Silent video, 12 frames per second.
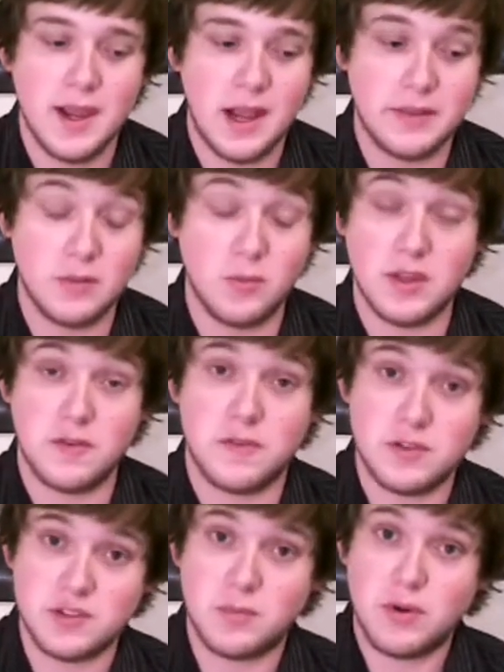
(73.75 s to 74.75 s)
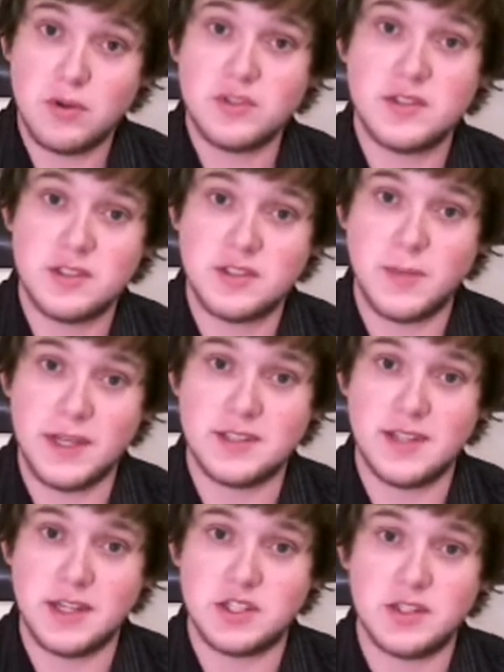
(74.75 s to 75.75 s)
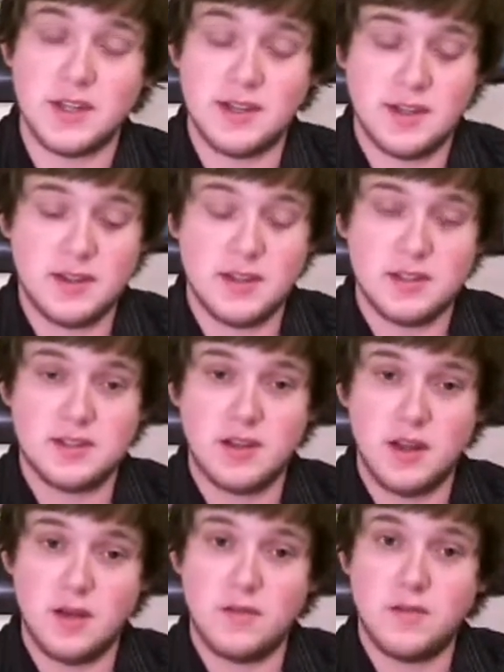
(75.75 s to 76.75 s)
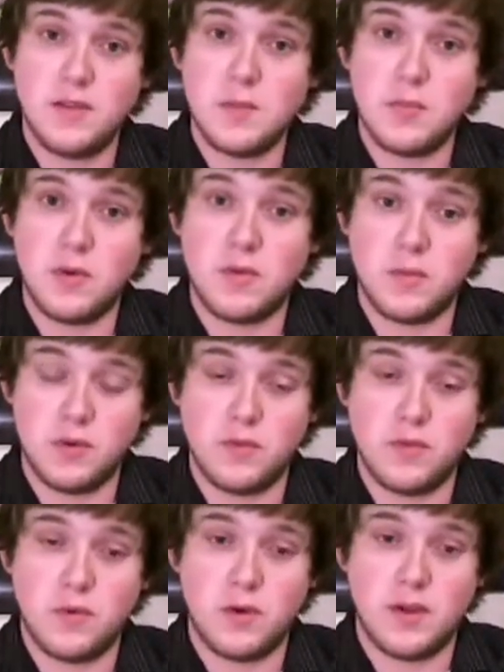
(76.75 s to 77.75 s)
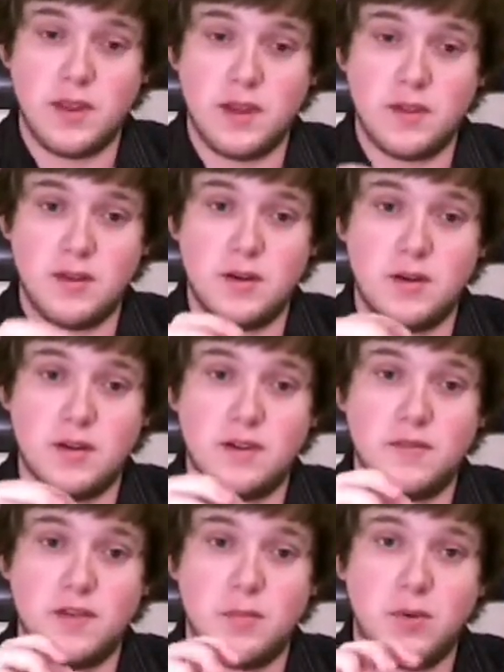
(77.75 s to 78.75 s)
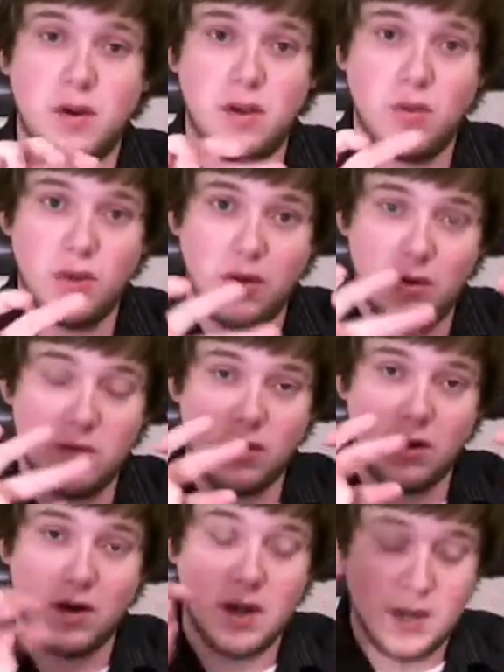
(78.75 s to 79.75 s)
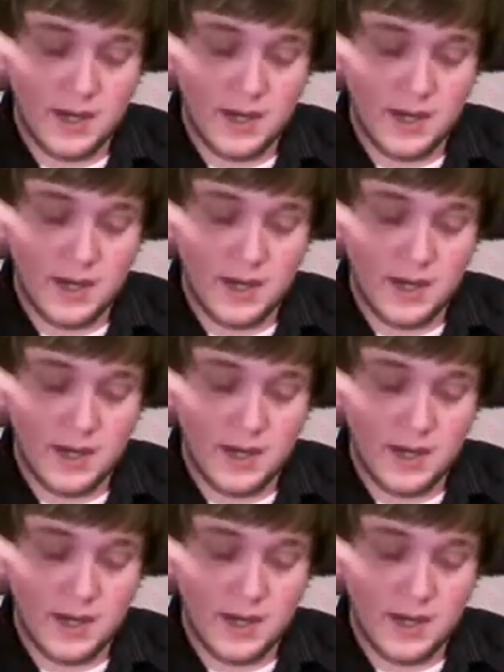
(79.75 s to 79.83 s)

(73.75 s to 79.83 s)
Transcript: and then when they first approached the space station, they did this uh, flip over maneuver where they literally flip all the way over,